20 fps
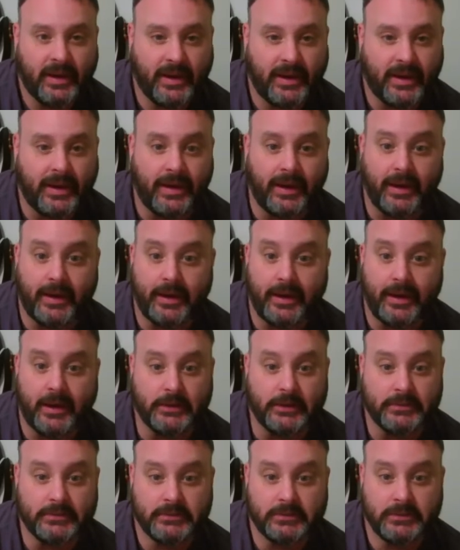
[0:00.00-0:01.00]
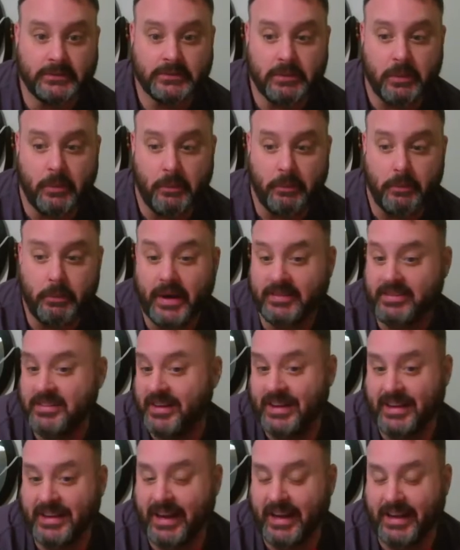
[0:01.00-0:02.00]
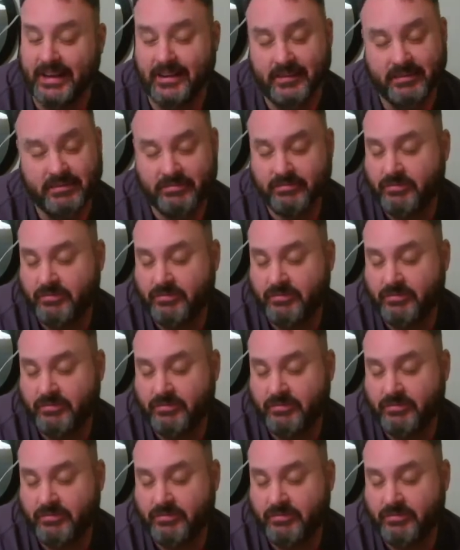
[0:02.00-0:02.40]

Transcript: But then again,